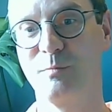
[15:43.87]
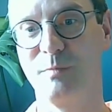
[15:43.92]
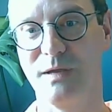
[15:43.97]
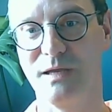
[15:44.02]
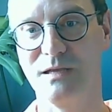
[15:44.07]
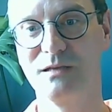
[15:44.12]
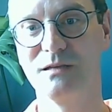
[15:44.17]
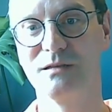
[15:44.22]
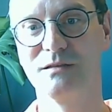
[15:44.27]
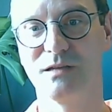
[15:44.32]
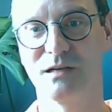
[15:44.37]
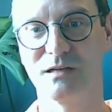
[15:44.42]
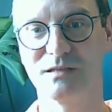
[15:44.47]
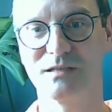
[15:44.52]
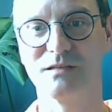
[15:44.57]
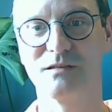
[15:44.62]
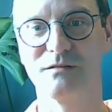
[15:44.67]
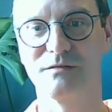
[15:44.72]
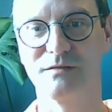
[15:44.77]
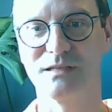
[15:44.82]
being
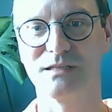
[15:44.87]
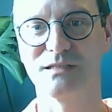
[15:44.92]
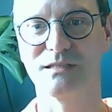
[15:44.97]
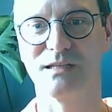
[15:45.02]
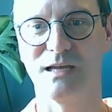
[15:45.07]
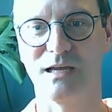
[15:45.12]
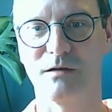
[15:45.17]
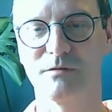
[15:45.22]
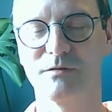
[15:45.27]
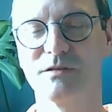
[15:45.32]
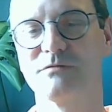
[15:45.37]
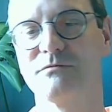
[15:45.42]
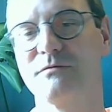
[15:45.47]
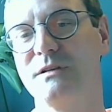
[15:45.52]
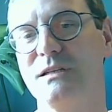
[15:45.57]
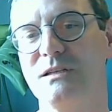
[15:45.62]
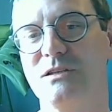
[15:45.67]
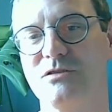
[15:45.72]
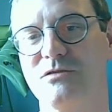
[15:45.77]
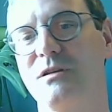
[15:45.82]
conducted on this now that's
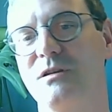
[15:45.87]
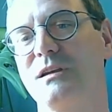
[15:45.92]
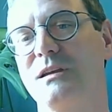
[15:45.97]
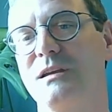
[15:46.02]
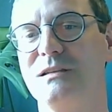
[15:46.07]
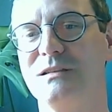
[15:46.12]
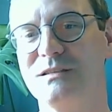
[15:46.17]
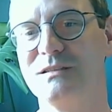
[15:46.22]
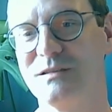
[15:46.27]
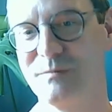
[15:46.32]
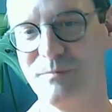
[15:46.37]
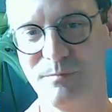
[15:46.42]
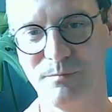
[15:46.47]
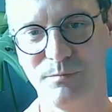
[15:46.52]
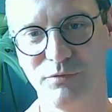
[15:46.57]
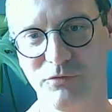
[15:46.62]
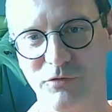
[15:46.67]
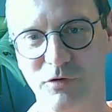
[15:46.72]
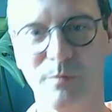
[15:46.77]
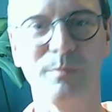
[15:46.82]
really trying to
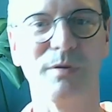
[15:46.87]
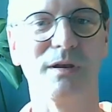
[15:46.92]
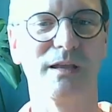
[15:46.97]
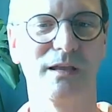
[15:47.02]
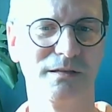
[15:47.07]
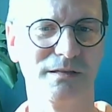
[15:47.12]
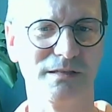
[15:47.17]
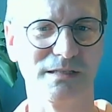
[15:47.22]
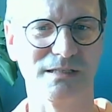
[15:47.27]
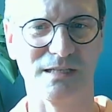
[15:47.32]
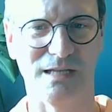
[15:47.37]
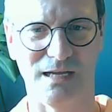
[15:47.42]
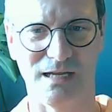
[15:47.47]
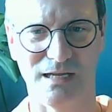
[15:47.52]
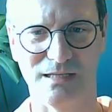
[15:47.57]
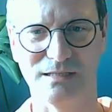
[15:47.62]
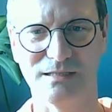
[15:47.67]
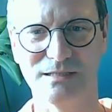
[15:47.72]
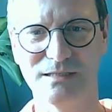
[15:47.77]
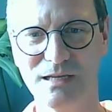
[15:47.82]
properly
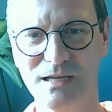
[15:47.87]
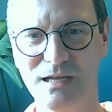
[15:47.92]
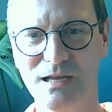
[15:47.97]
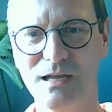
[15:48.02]
understand